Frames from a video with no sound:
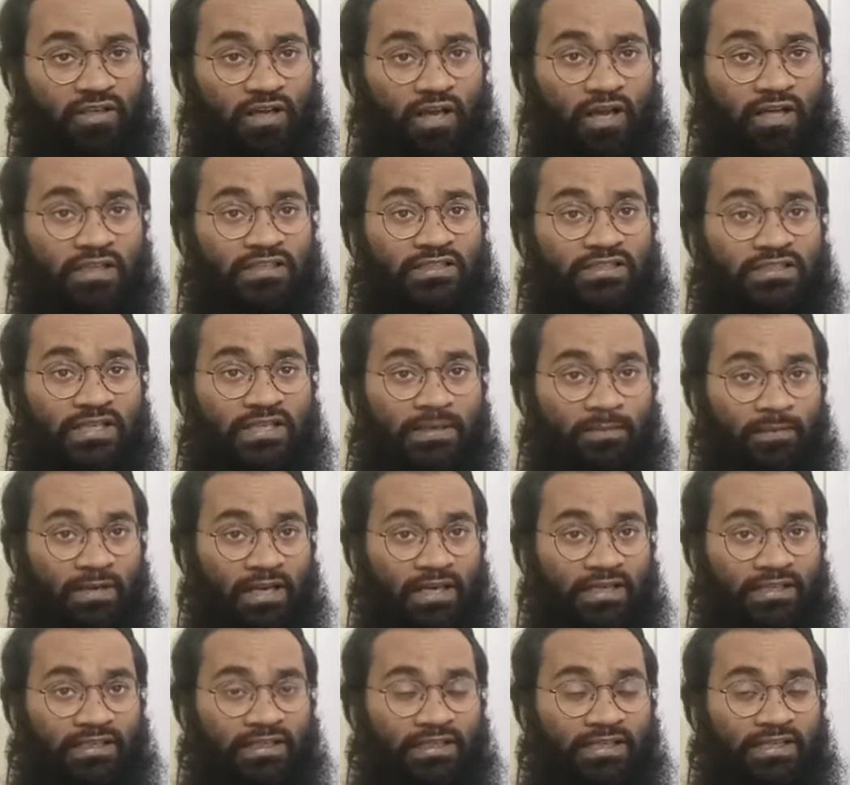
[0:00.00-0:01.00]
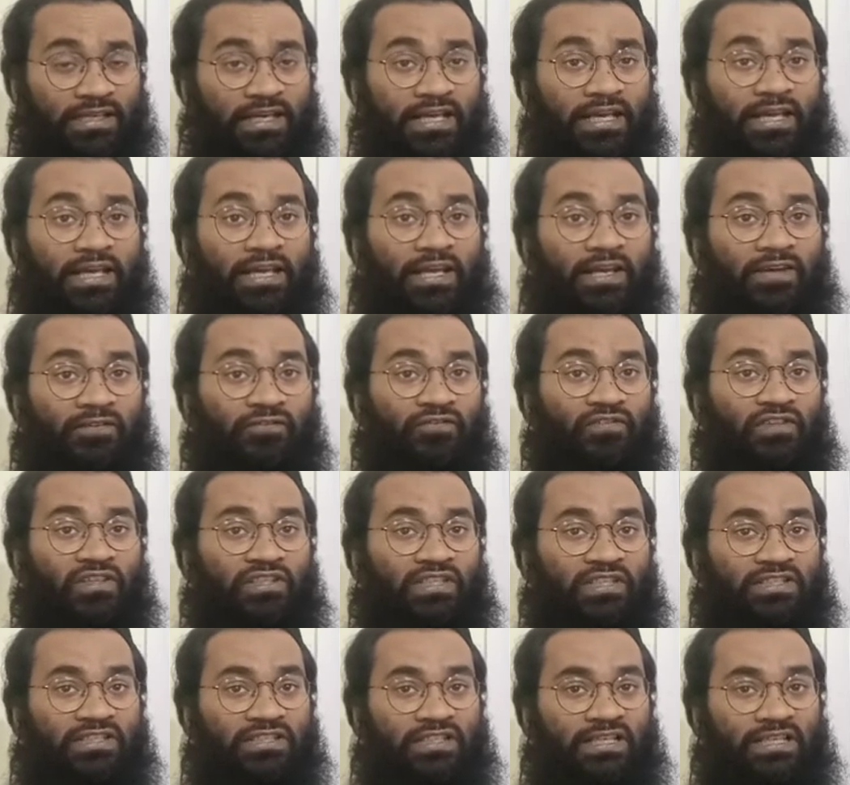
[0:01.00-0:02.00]
Similarly, if the
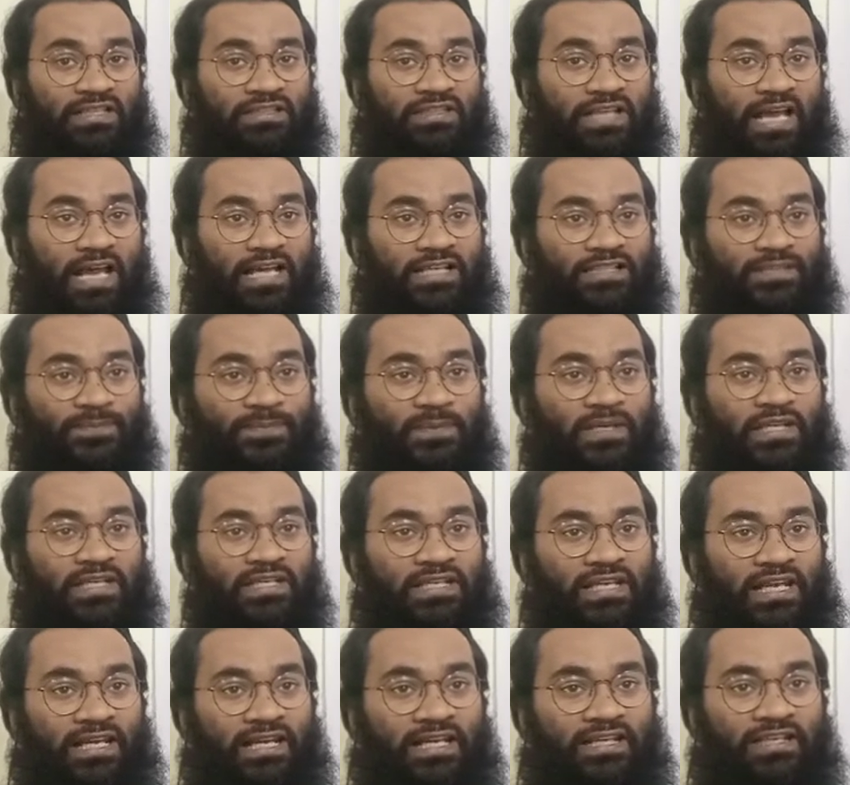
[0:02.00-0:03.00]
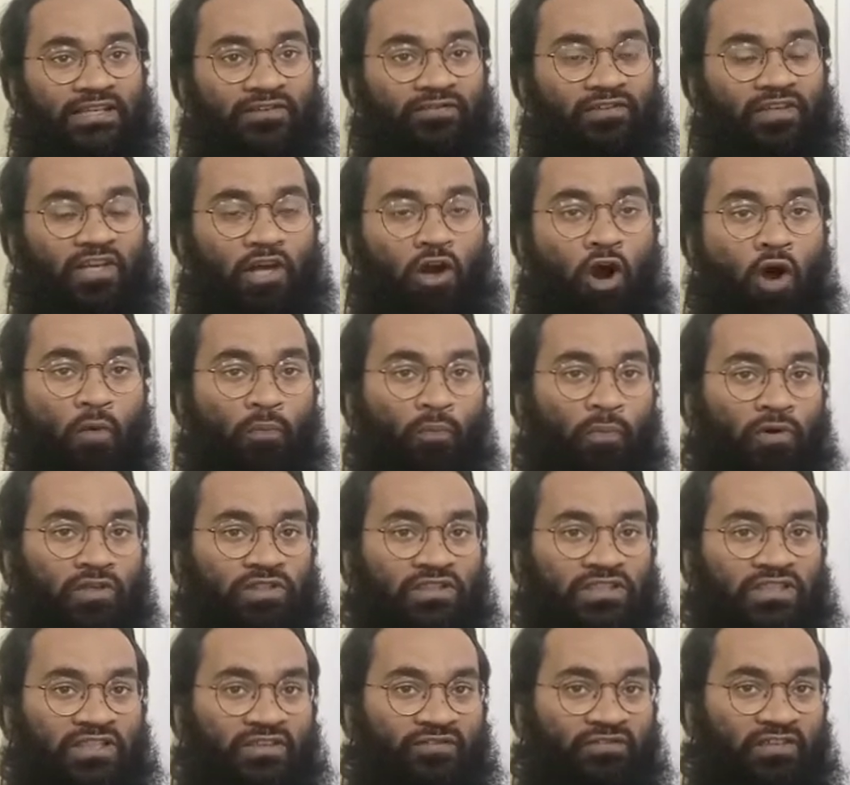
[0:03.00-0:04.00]
disease has been negatively or
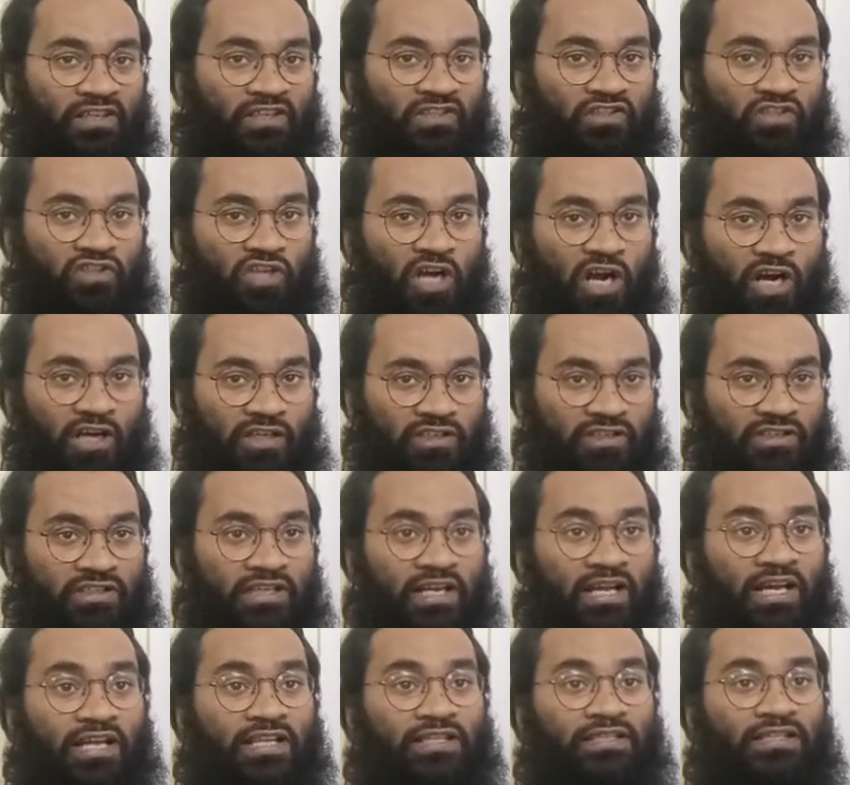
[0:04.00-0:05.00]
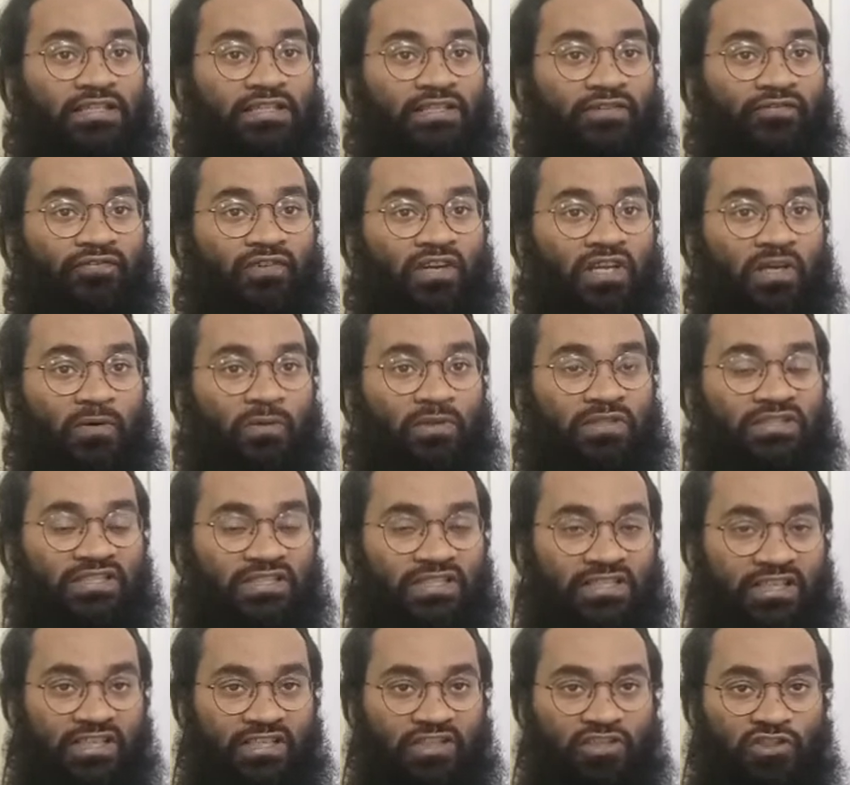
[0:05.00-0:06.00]
positively charged, then the frequency
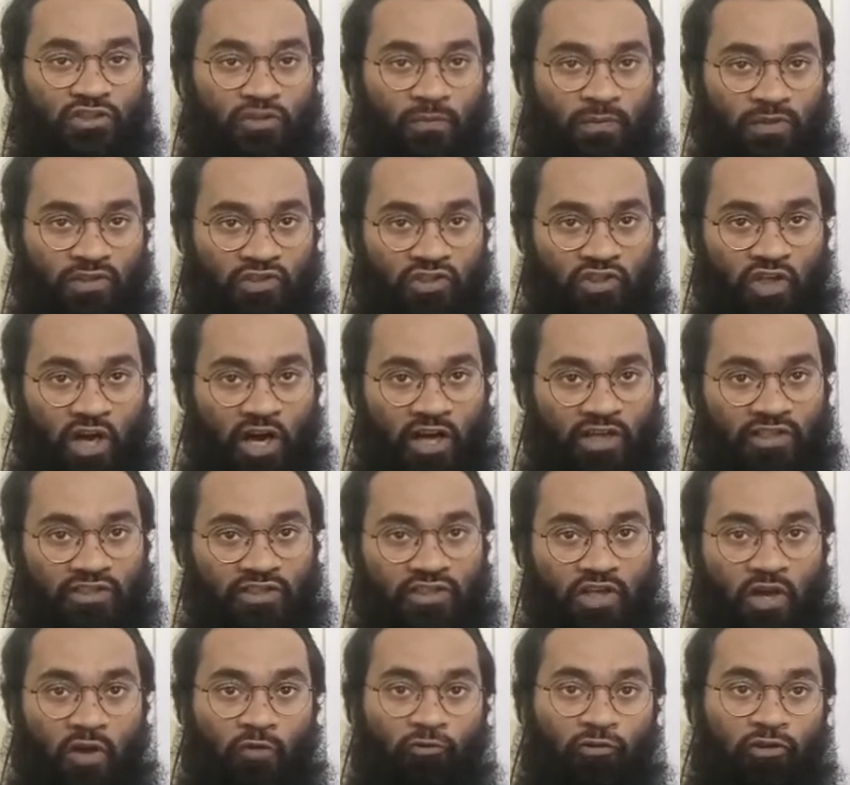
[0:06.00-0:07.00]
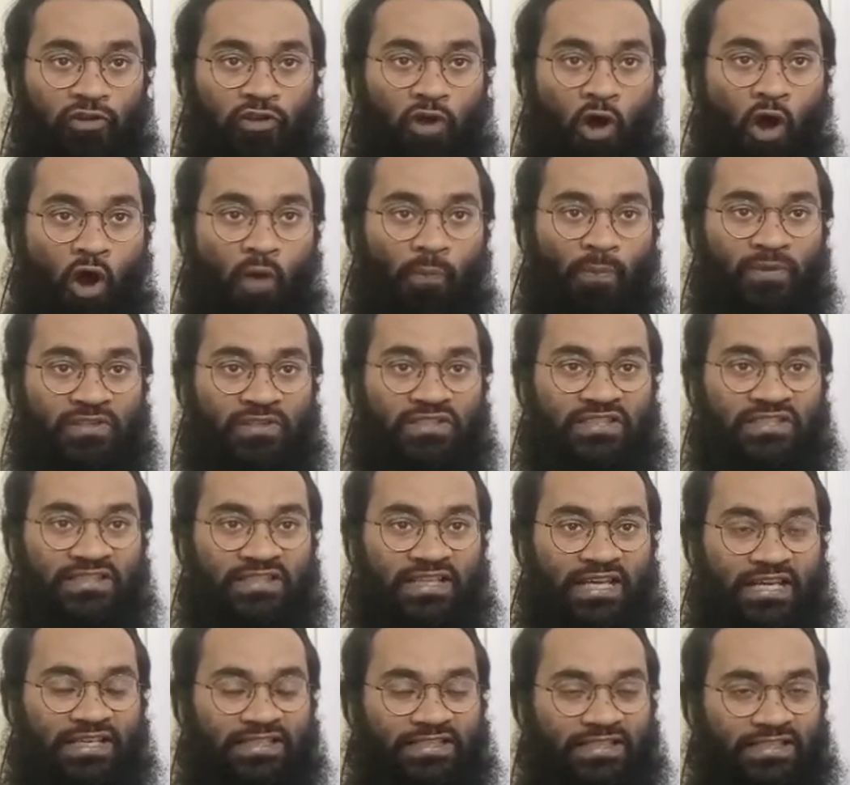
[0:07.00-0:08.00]
needs to be charged with opposite
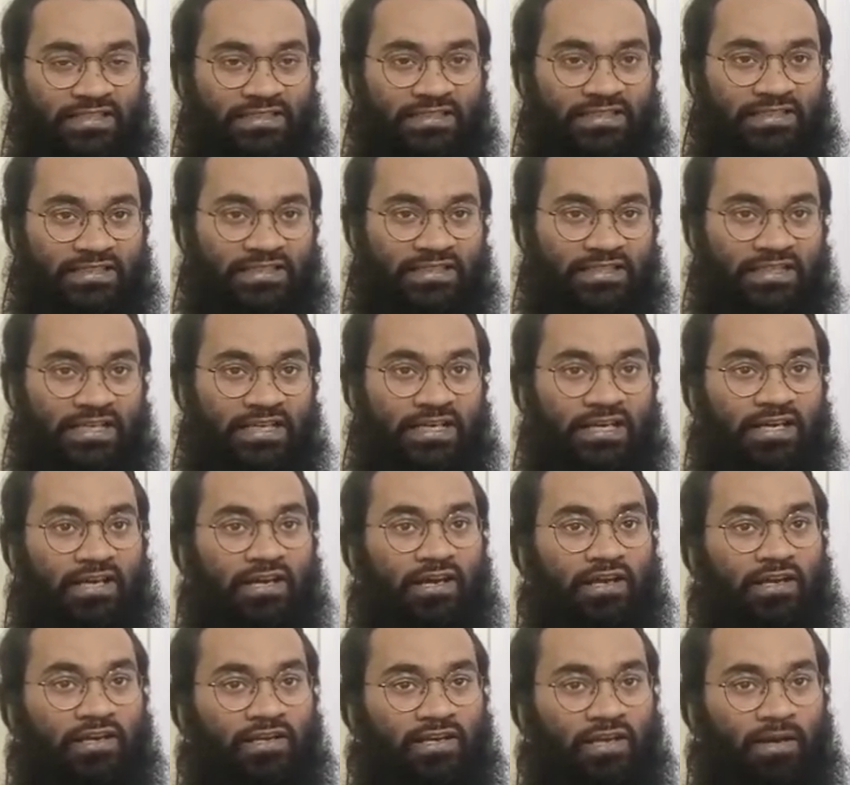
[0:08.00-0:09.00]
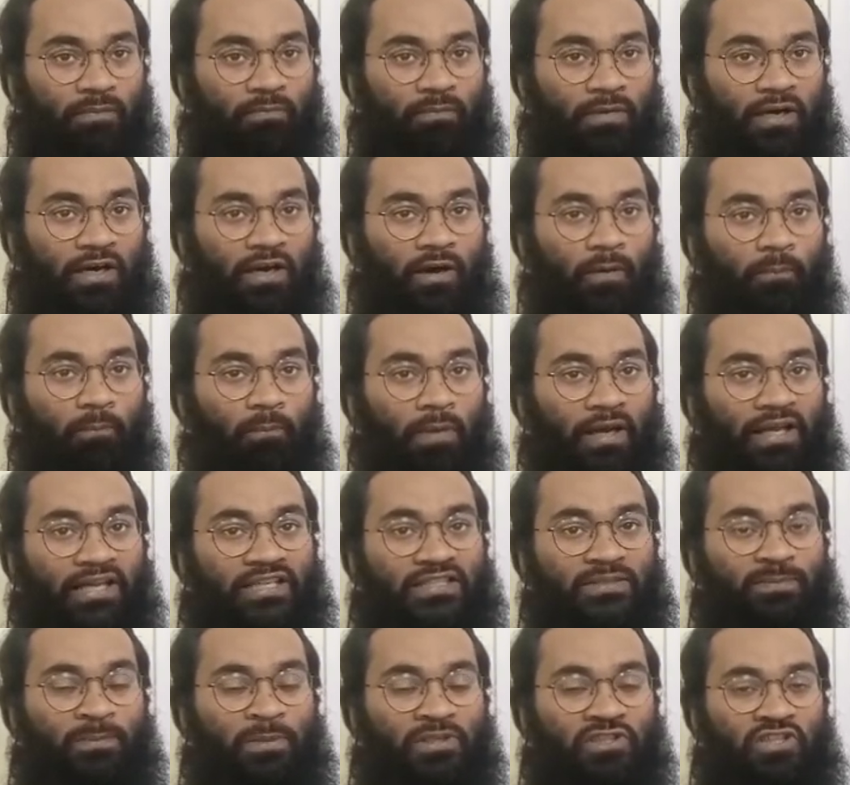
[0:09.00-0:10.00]
intensity number by a
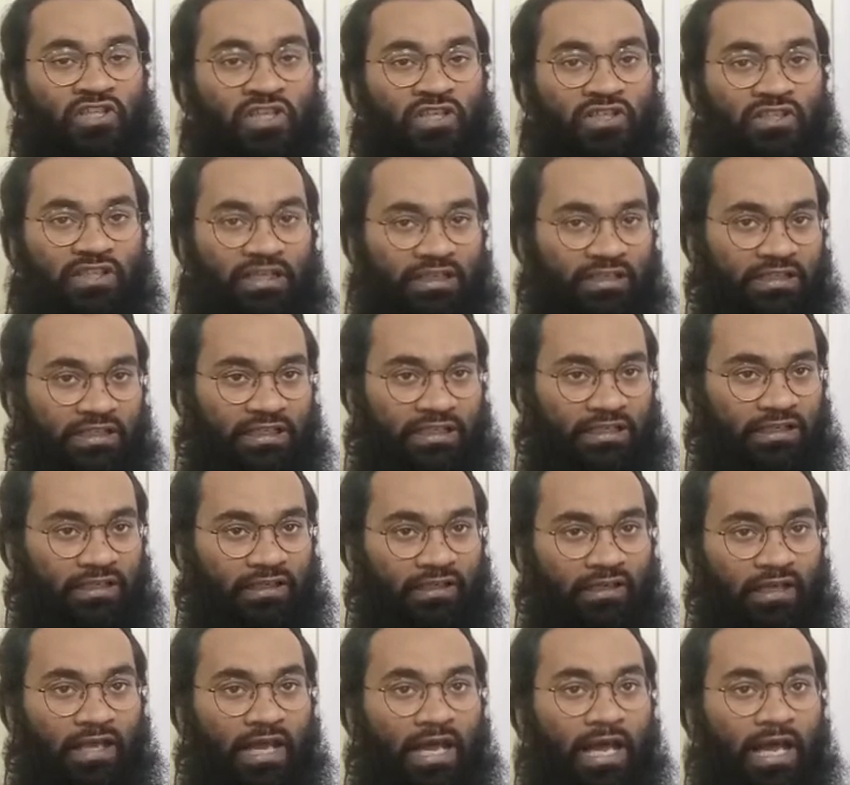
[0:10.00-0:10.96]
special technique.